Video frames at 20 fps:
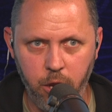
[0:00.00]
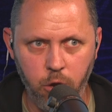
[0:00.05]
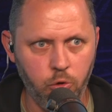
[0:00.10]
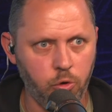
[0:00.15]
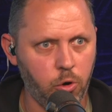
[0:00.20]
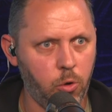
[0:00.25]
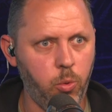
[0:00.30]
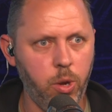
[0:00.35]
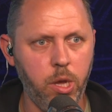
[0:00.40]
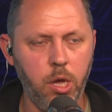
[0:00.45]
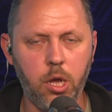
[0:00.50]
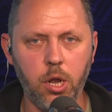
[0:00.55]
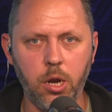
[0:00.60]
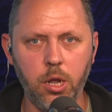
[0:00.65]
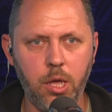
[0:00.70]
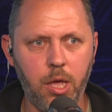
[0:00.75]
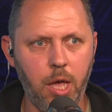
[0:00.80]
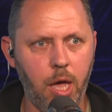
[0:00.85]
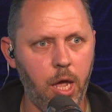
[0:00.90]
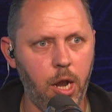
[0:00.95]
or are we going to
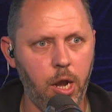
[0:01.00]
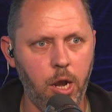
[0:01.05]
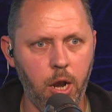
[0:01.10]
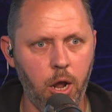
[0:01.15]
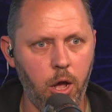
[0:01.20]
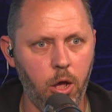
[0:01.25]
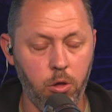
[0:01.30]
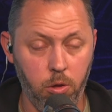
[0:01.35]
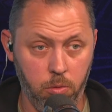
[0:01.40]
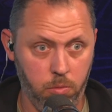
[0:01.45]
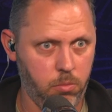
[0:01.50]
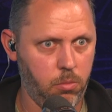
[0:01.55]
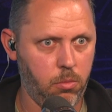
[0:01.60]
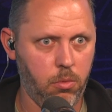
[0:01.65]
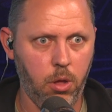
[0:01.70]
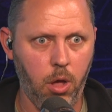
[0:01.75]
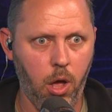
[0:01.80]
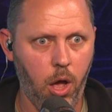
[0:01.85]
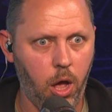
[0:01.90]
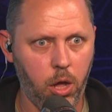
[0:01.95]
get
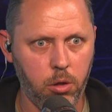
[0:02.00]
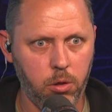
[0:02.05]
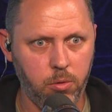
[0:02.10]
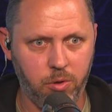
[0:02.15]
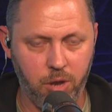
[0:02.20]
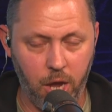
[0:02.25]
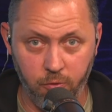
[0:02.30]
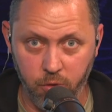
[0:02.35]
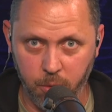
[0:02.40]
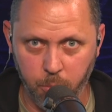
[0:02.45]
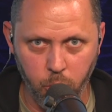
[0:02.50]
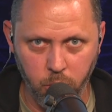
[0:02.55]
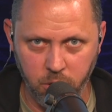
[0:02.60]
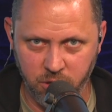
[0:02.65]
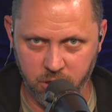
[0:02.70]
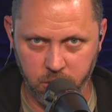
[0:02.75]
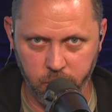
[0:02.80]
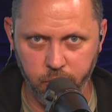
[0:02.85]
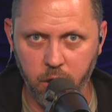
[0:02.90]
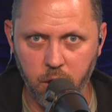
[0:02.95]
David Moyes
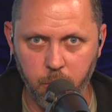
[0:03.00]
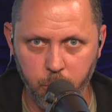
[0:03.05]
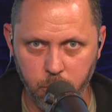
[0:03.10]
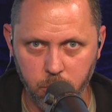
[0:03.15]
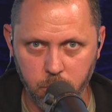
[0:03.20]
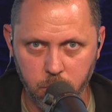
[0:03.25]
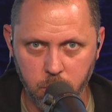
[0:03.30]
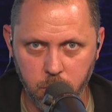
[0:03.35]
is available?